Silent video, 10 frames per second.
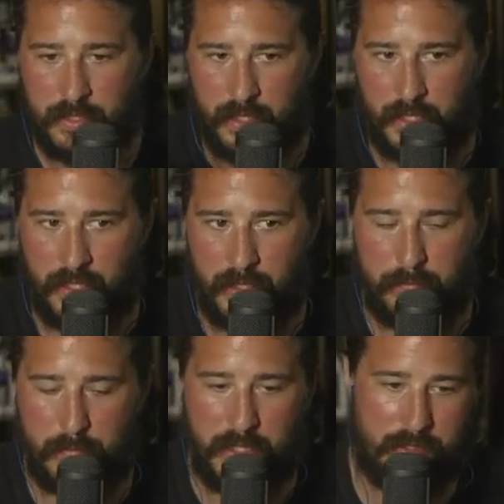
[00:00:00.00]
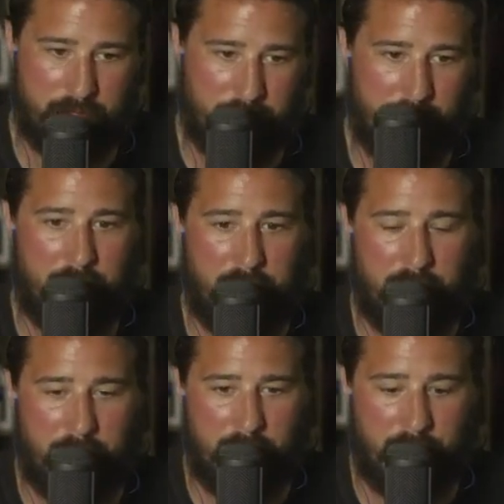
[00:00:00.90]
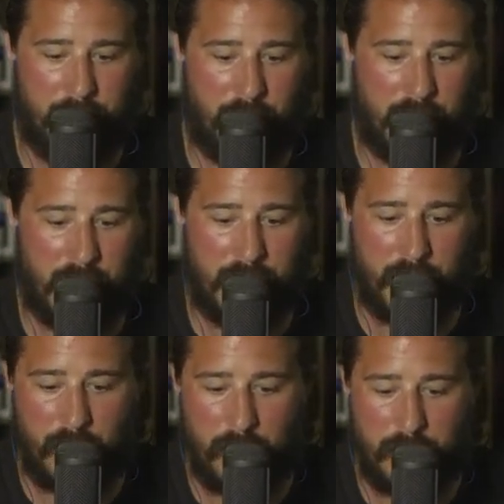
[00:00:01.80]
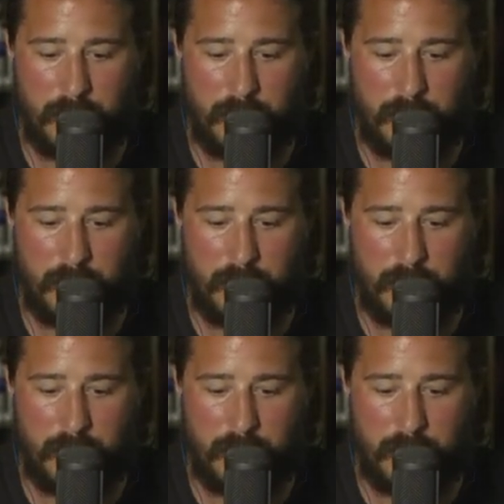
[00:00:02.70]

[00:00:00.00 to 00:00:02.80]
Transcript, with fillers: Uh, but sorry, Idaho.